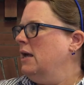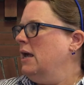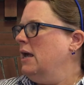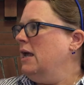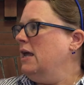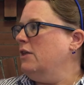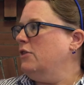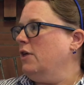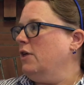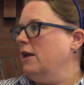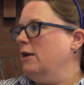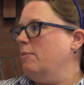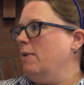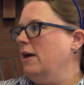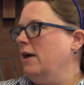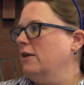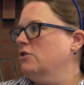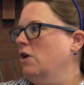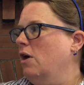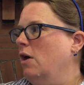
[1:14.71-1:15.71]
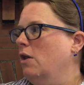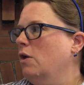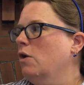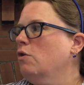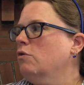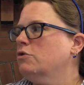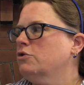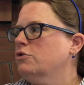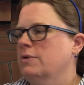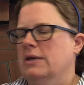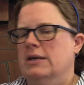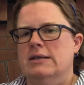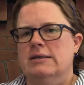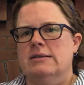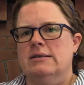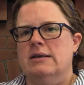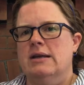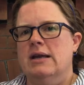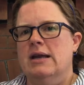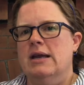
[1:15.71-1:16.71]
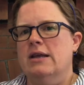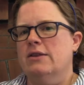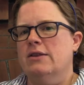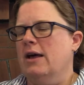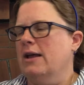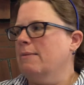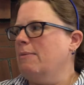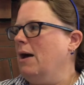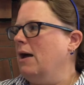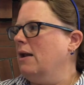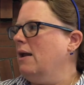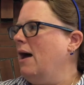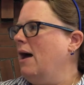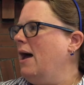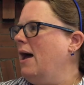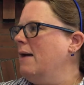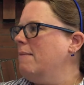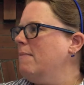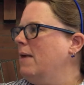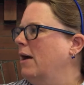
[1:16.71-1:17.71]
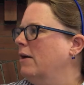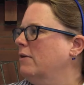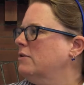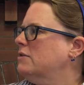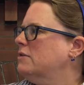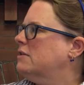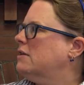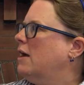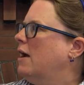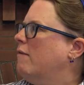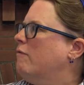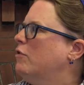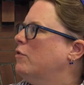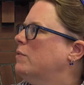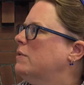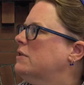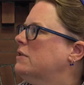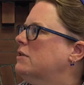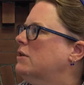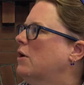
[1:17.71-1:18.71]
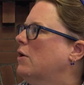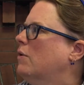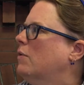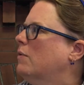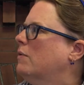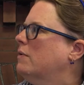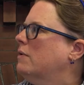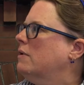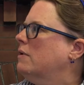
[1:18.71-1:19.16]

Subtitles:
He thought about tall oak trees. He thought about high mountains covered with snow.